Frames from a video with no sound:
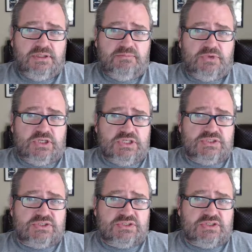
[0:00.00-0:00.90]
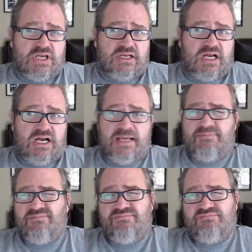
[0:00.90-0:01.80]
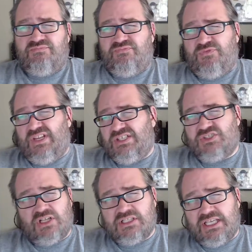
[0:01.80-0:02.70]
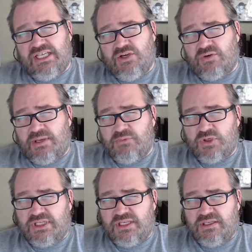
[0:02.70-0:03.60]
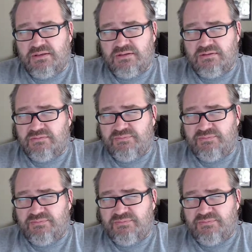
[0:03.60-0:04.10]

because I'm feeling sulky, or I'm looking